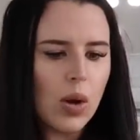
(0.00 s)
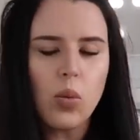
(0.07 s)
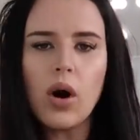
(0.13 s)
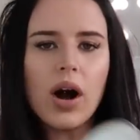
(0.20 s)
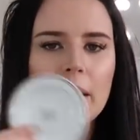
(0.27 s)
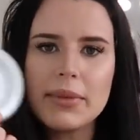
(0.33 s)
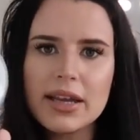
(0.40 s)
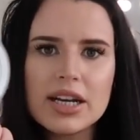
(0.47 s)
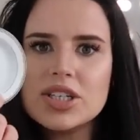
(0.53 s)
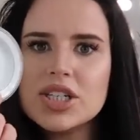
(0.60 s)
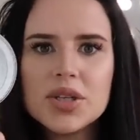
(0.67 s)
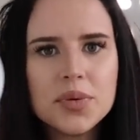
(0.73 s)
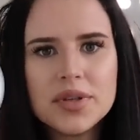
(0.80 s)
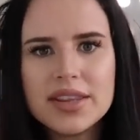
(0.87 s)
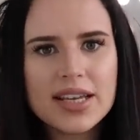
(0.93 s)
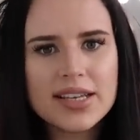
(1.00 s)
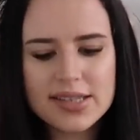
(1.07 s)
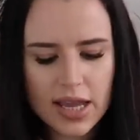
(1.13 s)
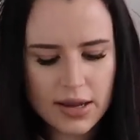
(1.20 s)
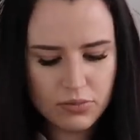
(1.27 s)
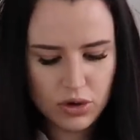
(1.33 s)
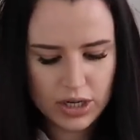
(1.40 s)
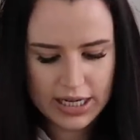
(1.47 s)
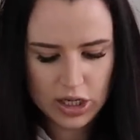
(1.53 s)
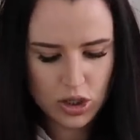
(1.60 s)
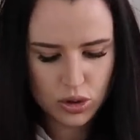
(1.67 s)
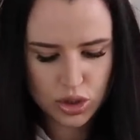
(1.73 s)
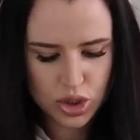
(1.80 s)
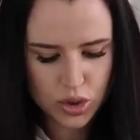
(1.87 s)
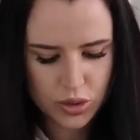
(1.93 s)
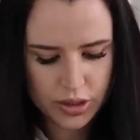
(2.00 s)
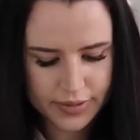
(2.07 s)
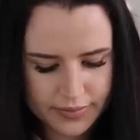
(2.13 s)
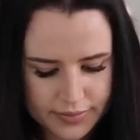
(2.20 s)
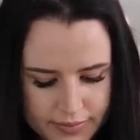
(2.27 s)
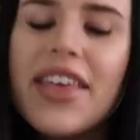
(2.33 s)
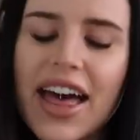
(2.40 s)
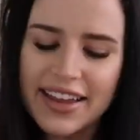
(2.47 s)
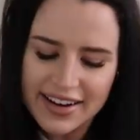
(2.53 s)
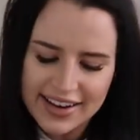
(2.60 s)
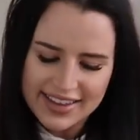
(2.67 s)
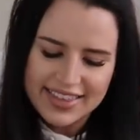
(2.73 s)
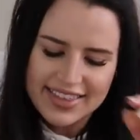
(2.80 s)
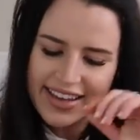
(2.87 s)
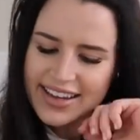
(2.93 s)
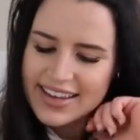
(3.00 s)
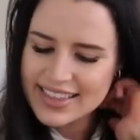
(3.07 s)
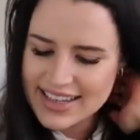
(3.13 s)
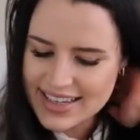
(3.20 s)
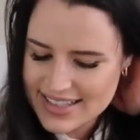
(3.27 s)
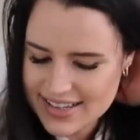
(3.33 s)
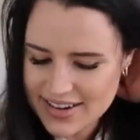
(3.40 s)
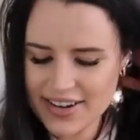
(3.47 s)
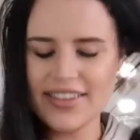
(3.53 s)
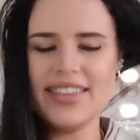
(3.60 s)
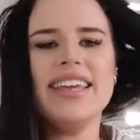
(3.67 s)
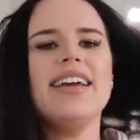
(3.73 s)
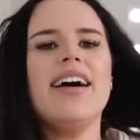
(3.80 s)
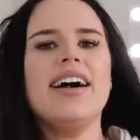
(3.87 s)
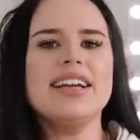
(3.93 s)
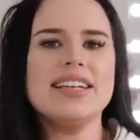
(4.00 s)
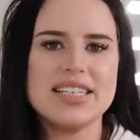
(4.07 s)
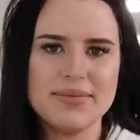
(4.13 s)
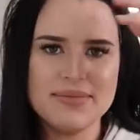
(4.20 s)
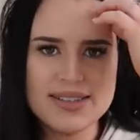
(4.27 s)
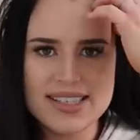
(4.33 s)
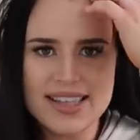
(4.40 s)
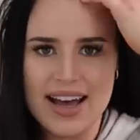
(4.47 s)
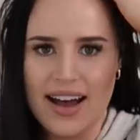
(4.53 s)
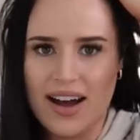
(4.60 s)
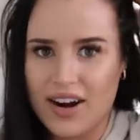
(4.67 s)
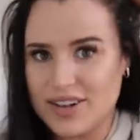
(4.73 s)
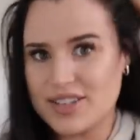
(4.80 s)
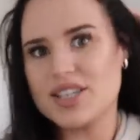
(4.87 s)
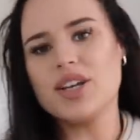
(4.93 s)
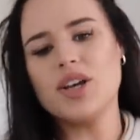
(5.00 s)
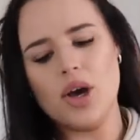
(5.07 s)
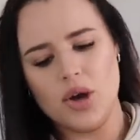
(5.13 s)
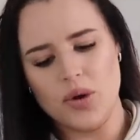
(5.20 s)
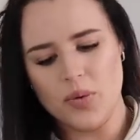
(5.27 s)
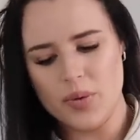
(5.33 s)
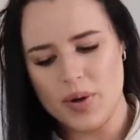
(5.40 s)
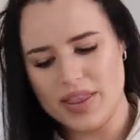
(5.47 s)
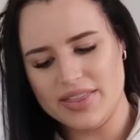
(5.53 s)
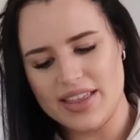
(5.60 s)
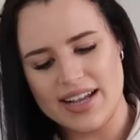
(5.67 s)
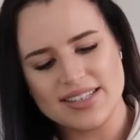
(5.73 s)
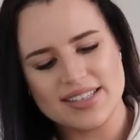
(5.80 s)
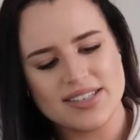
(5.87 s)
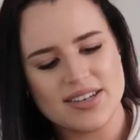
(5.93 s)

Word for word: What I'm gonna do with this, I'm really not sure. Then I think these are the items that are to go with that